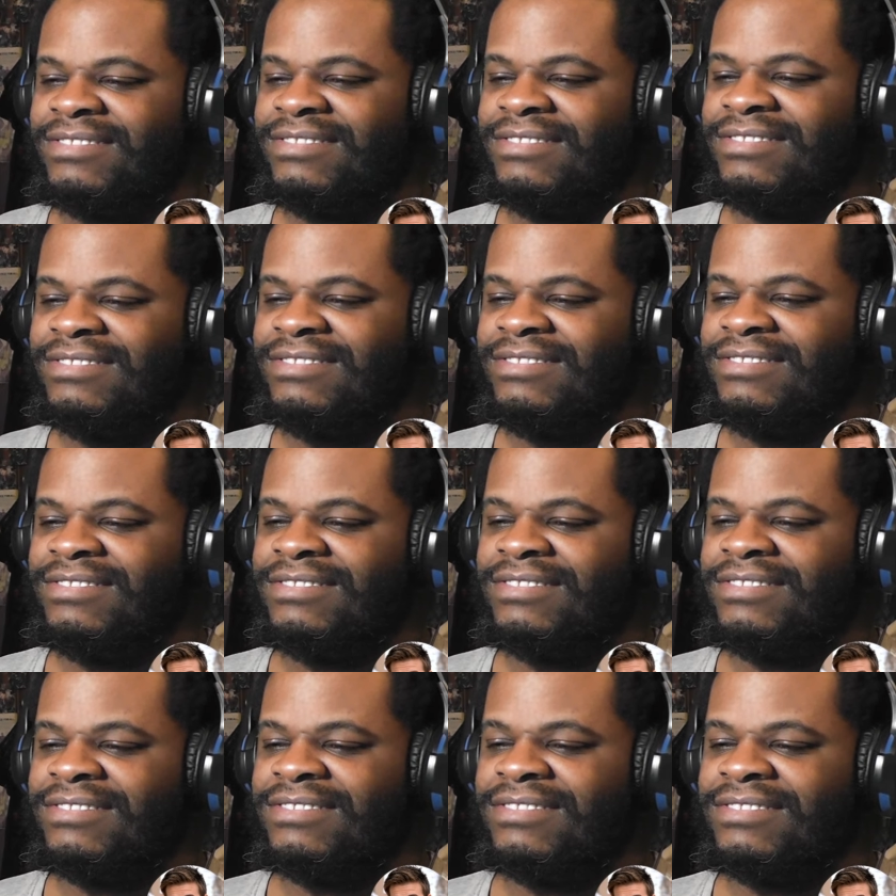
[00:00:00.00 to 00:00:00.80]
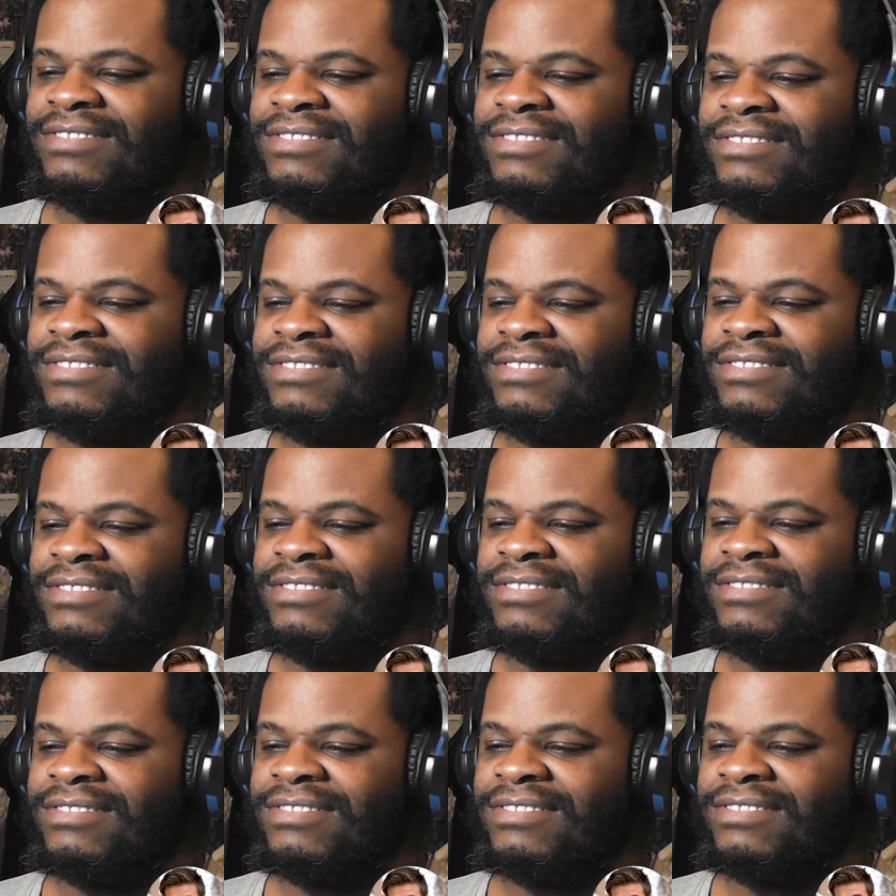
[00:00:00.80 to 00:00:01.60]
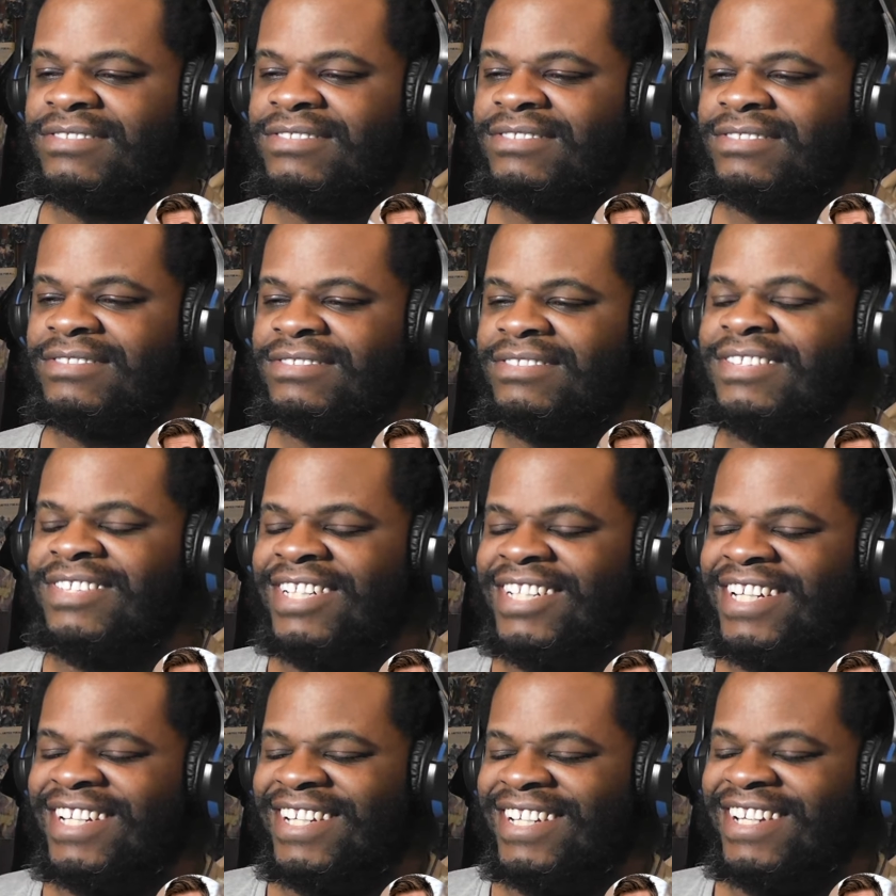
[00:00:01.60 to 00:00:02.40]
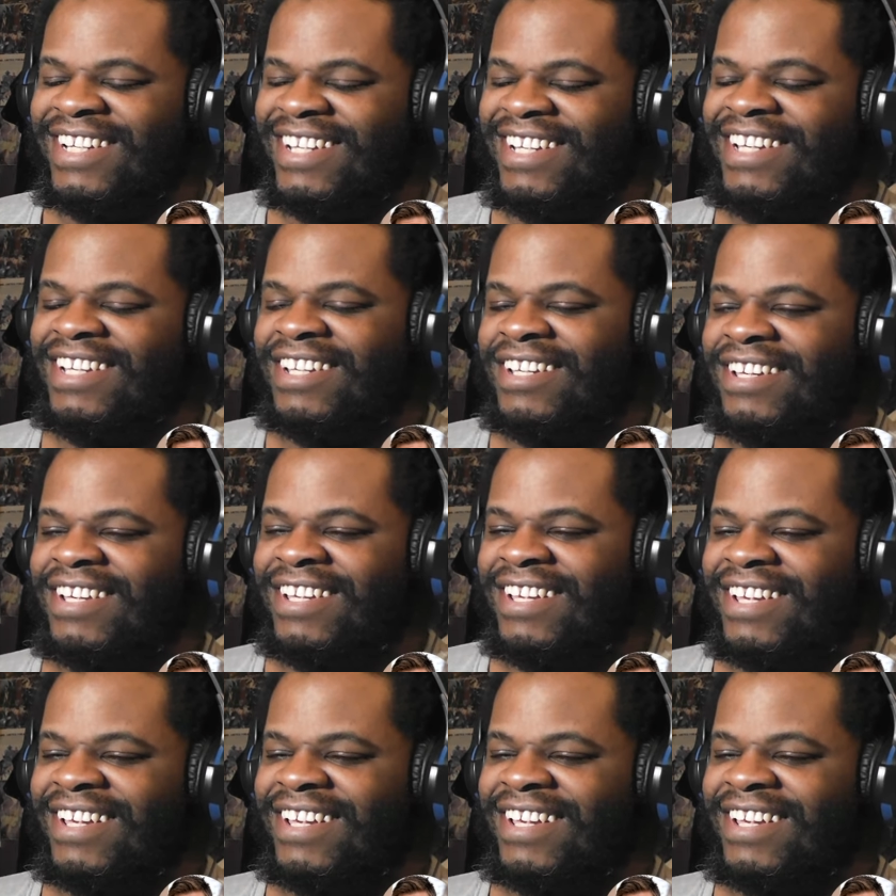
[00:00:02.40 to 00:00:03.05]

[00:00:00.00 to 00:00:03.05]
(silent)